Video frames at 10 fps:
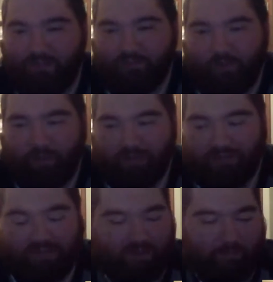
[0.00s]
jump into the
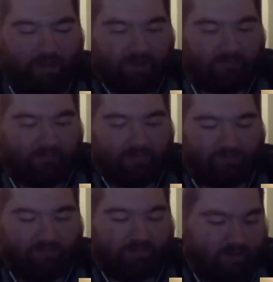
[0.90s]
deep end of it,
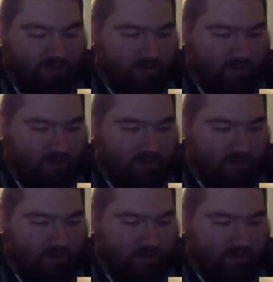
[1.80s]
and